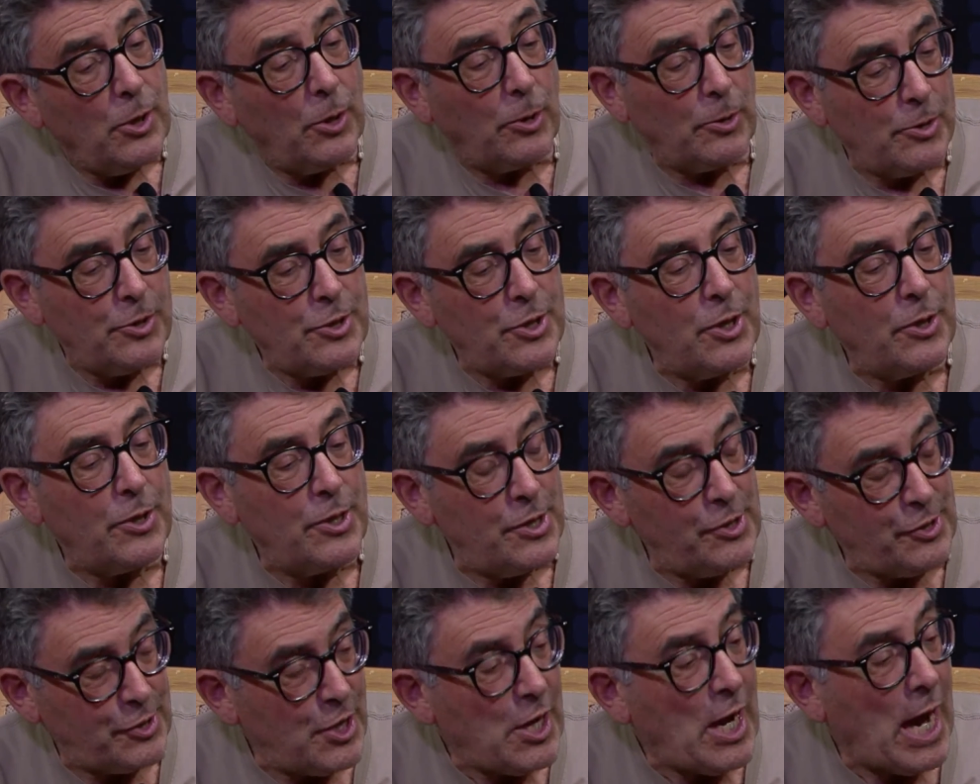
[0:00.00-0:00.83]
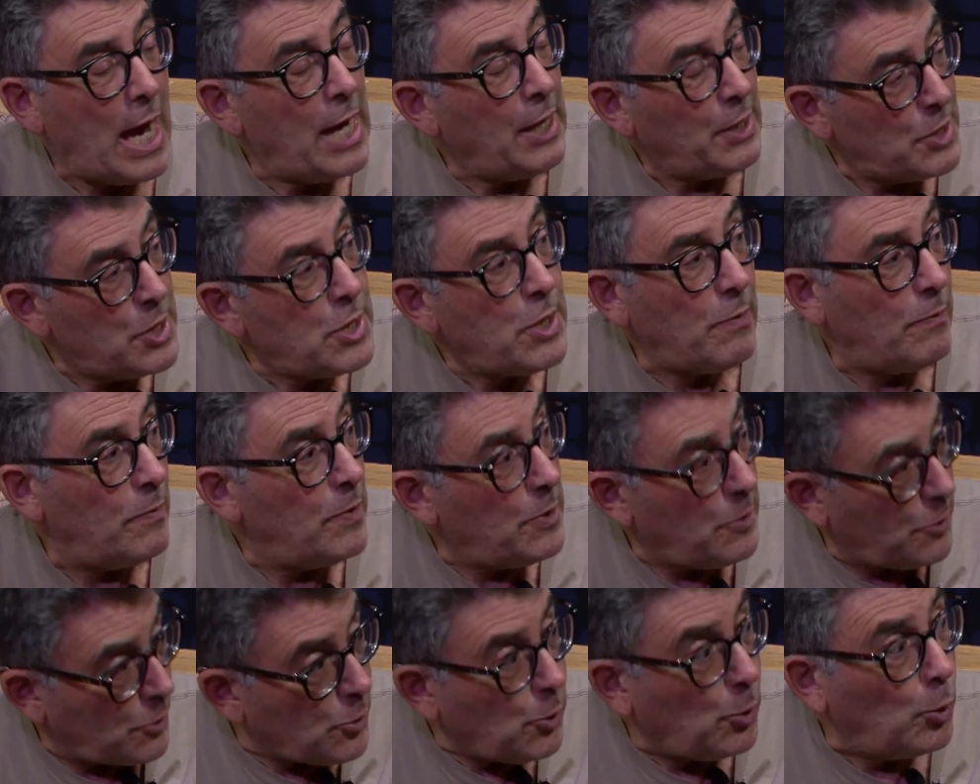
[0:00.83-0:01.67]
to the size of the
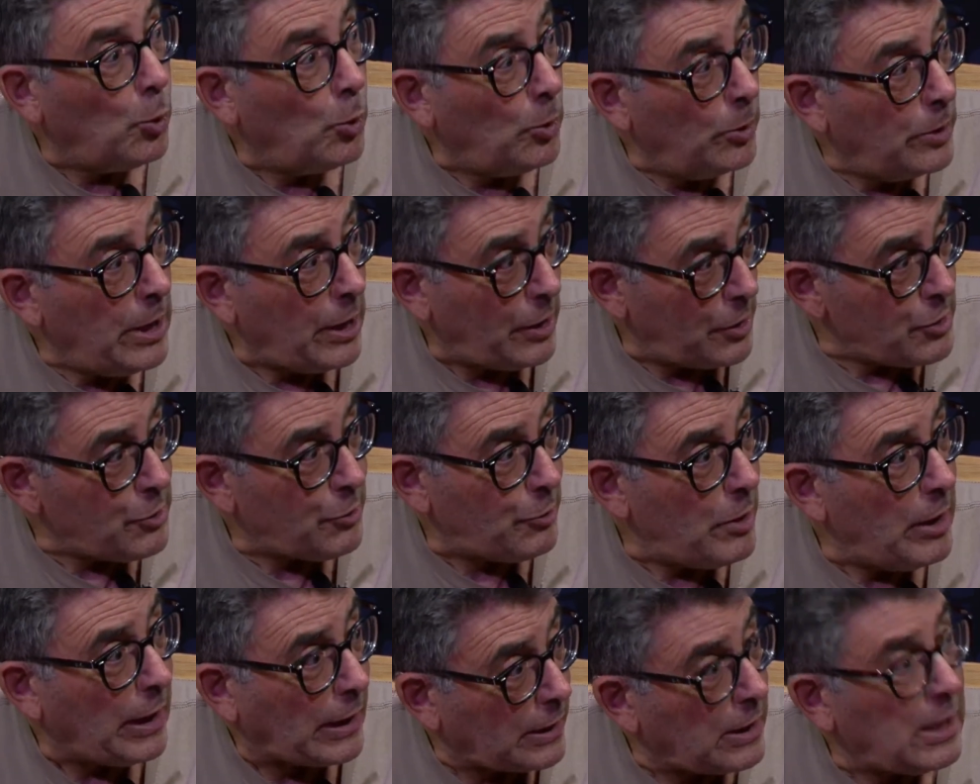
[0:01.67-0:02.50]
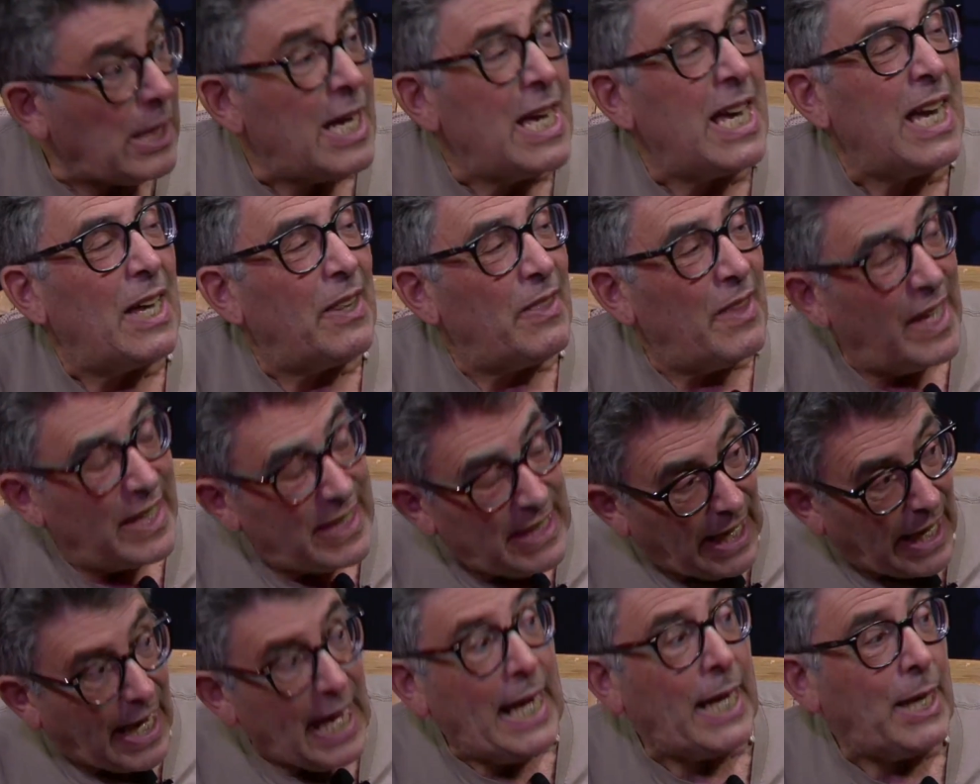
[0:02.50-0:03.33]
school district than
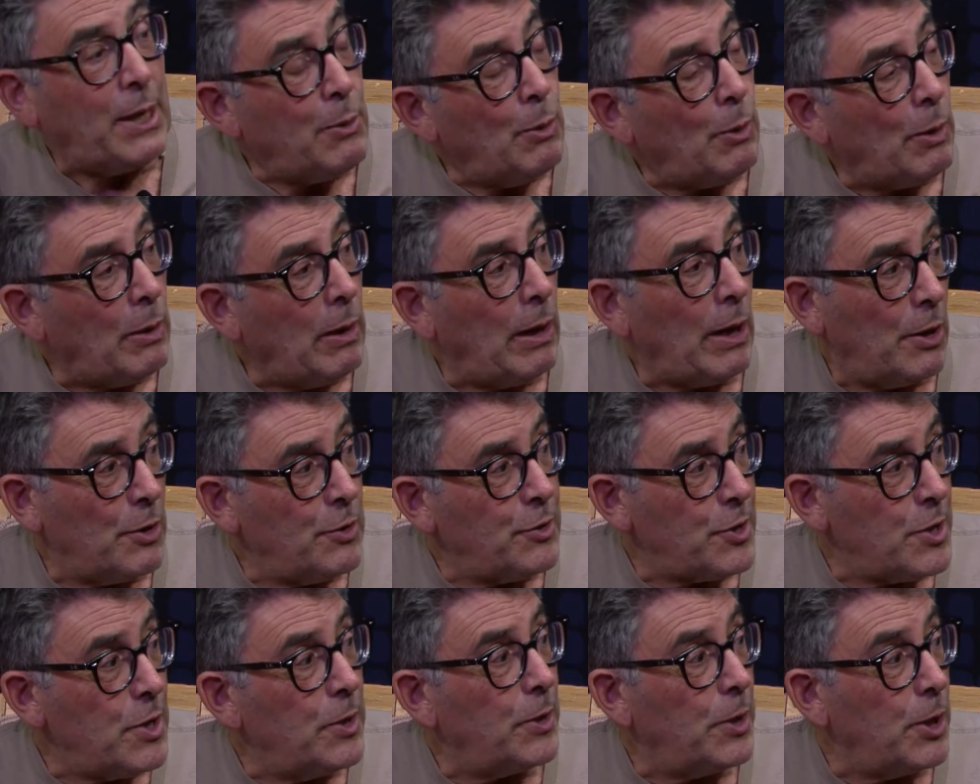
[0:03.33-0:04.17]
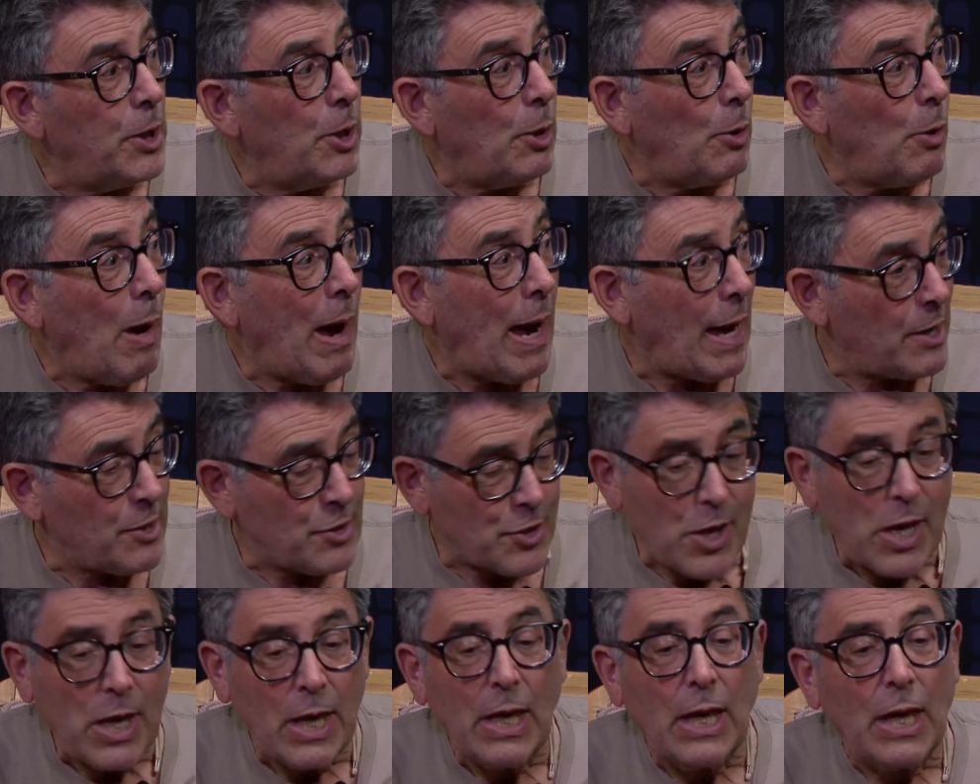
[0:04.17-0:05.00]
anywhere else in the
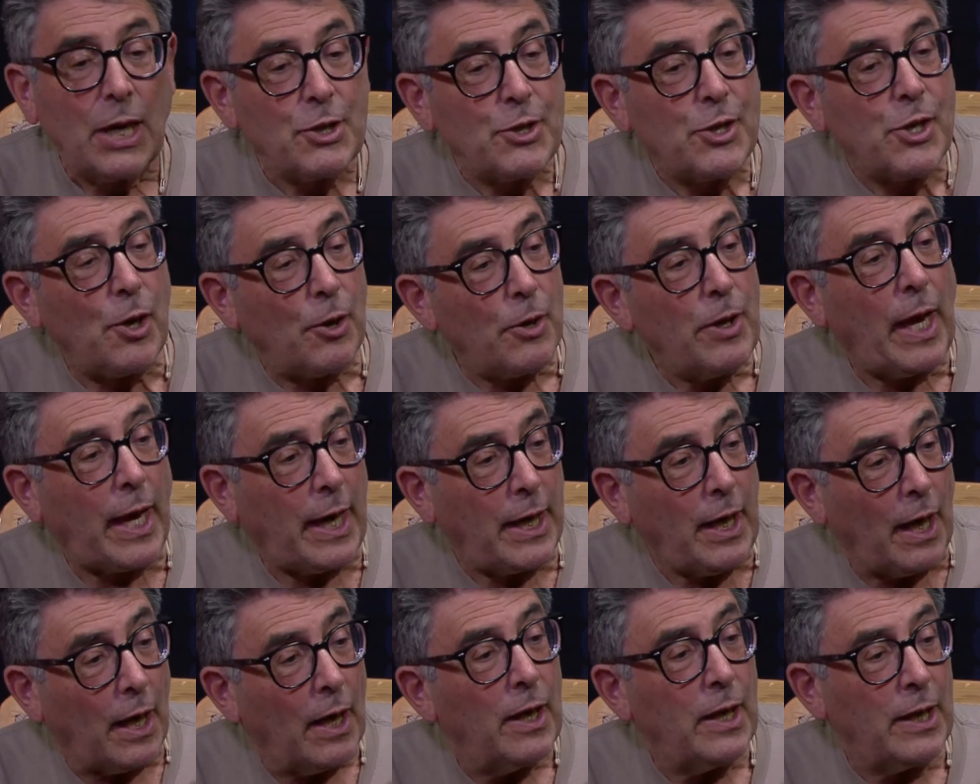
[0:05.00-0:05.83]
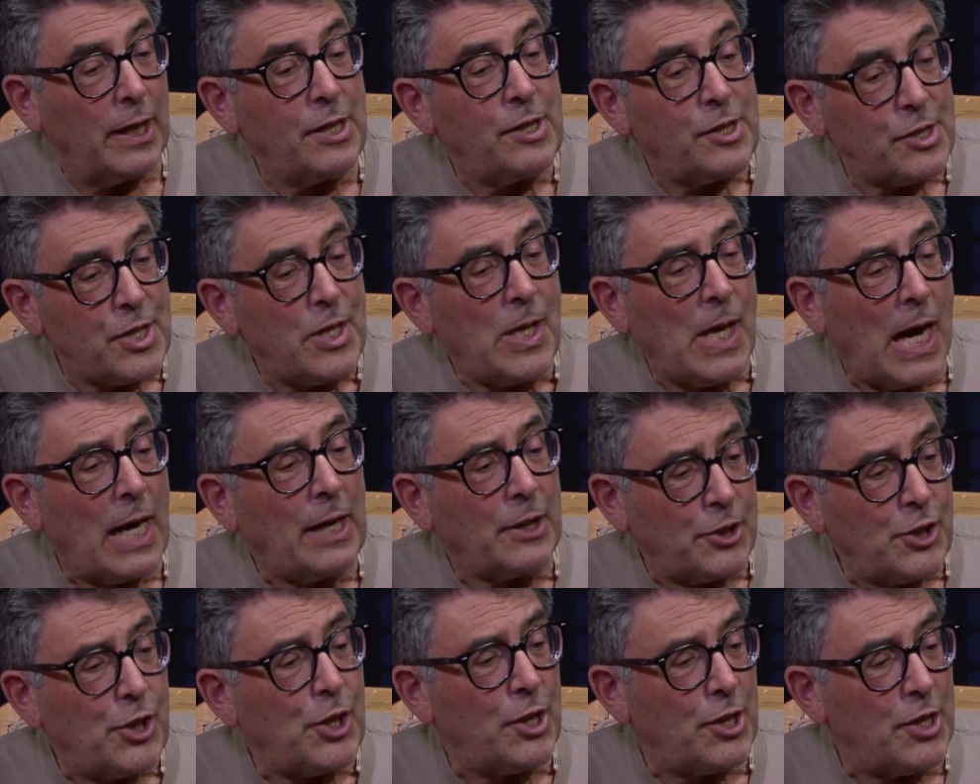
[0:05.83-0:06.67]
U.S. So it's
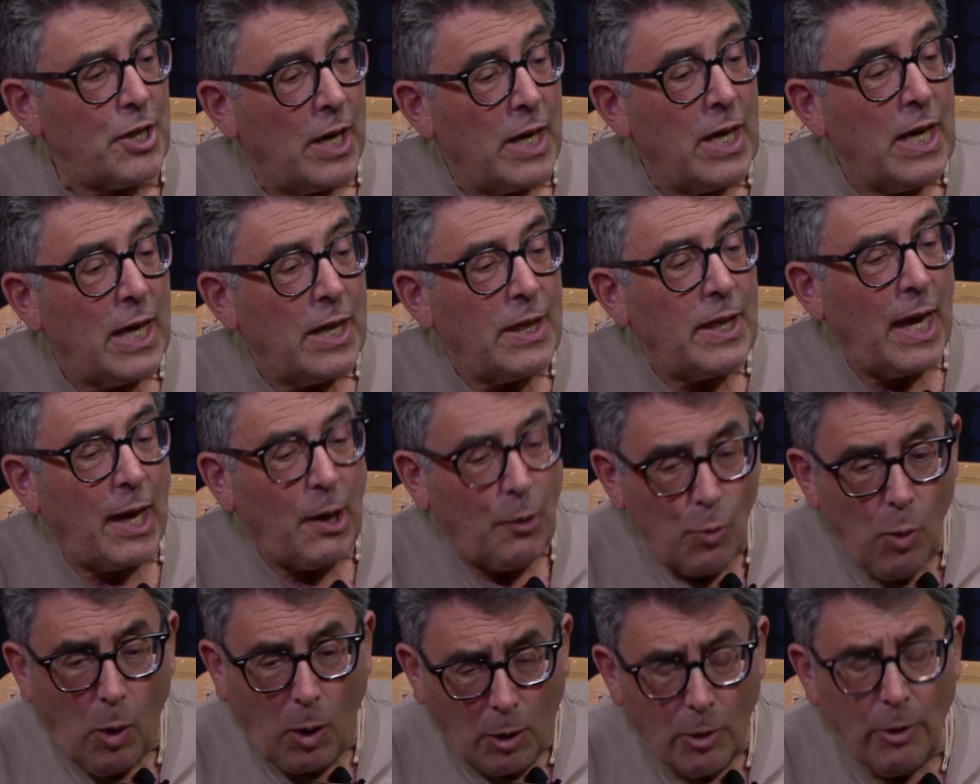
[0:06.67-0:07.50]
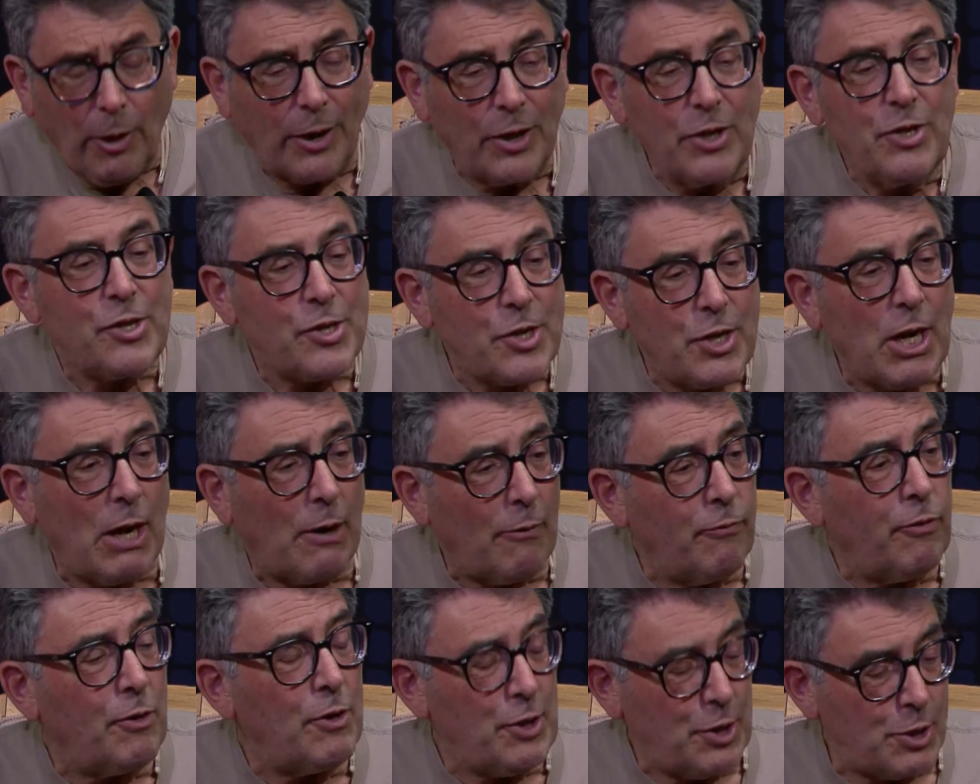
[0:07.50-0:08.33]
not just, they weren't
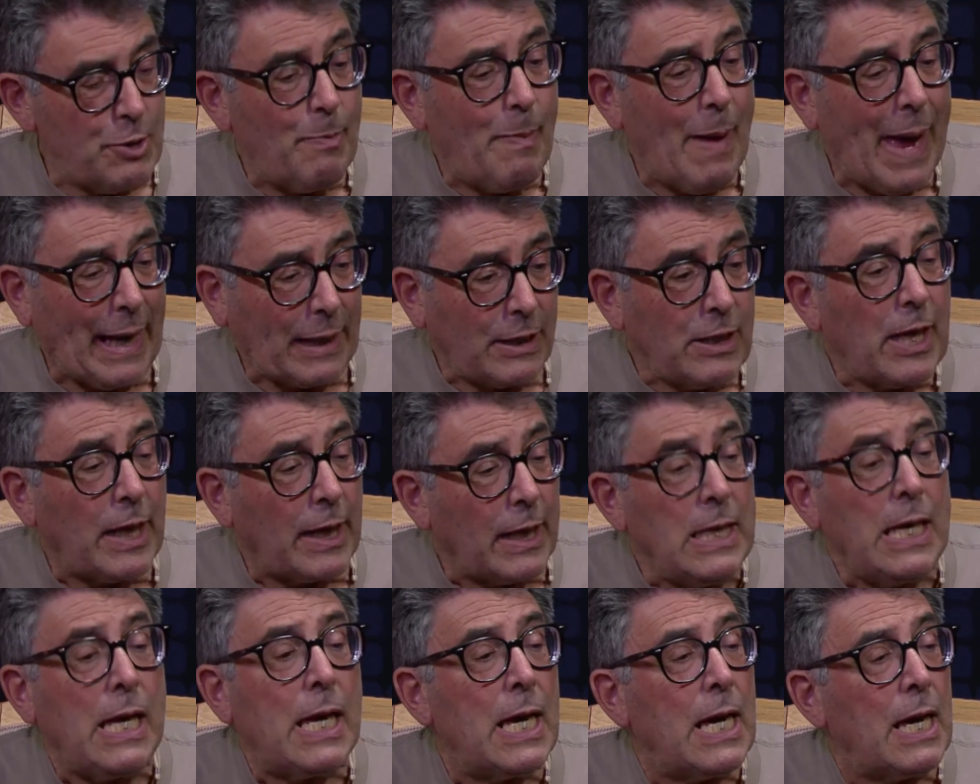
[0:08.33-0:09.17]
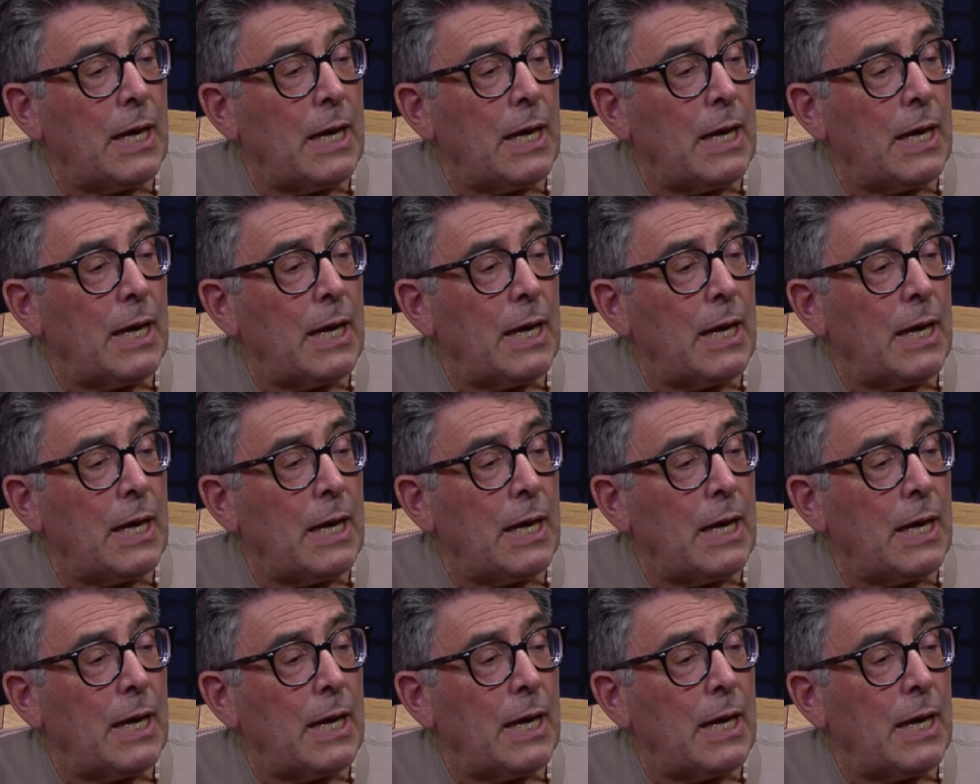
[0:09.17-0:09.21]
self-respecting.